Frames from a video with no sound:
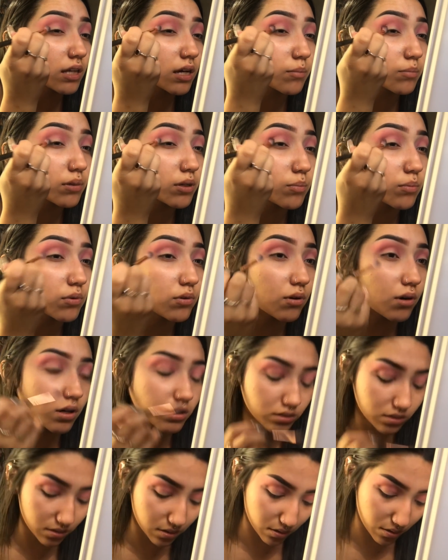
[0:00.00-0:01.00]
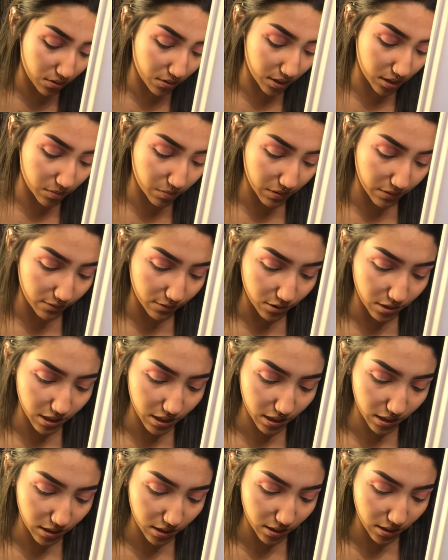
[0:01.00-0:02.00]
that purple, onto the crease before
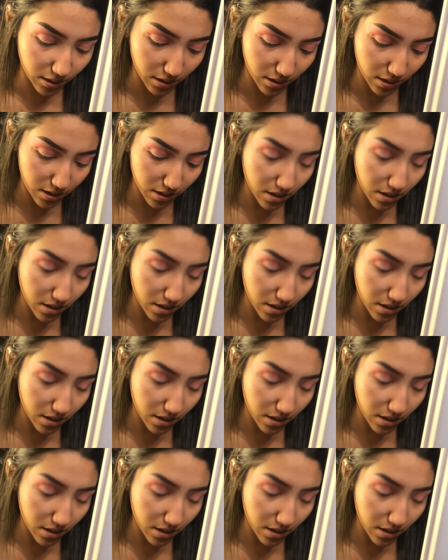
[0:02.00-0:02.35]
anything.